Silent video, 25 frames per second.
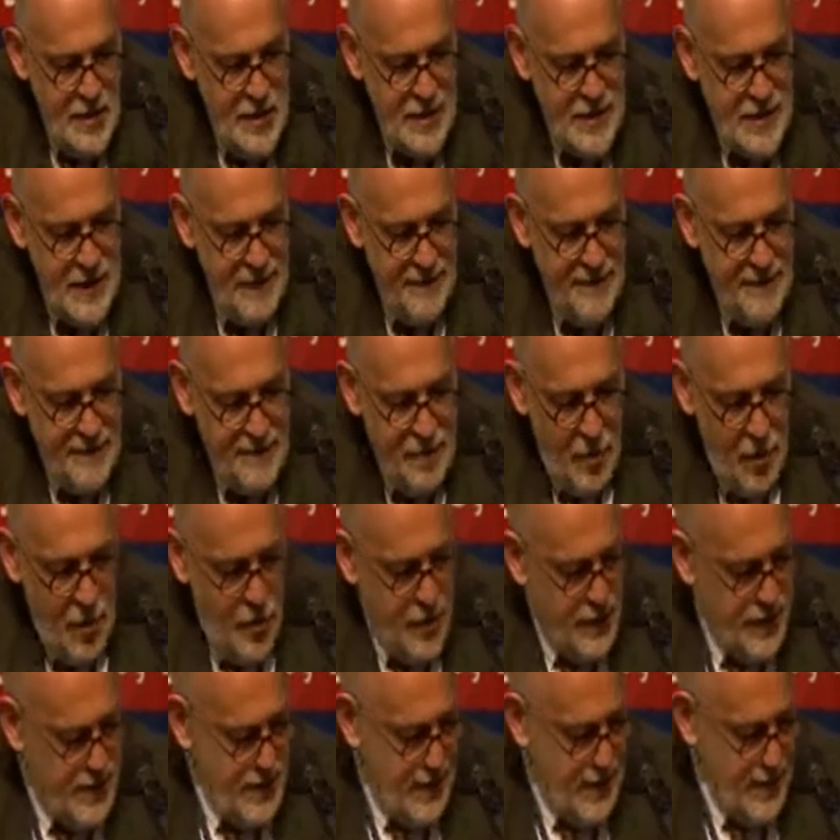The seventh
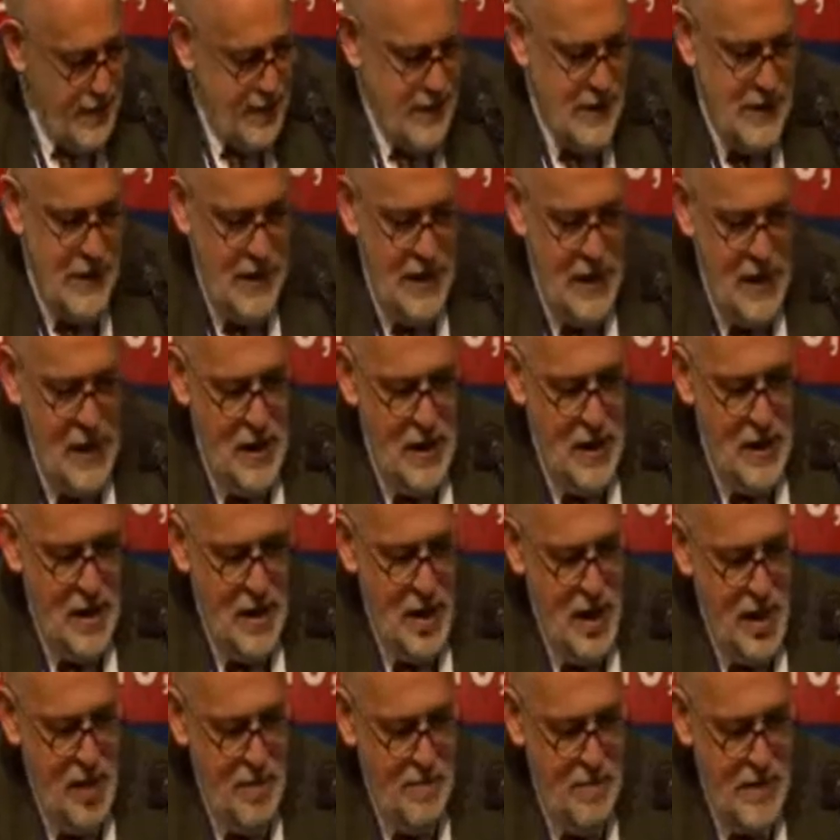point is clear
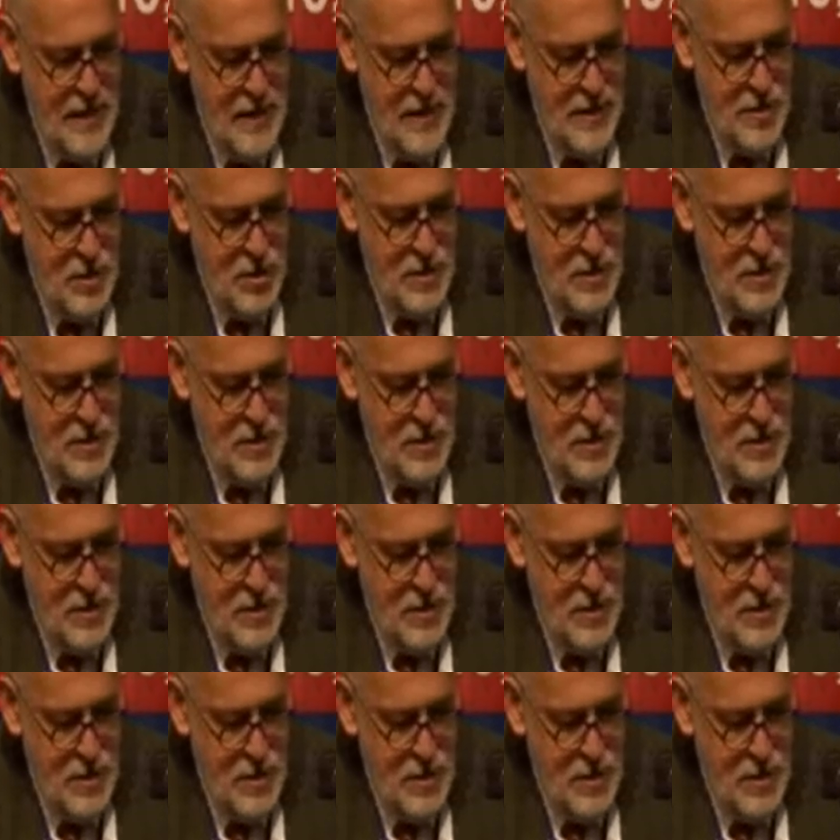by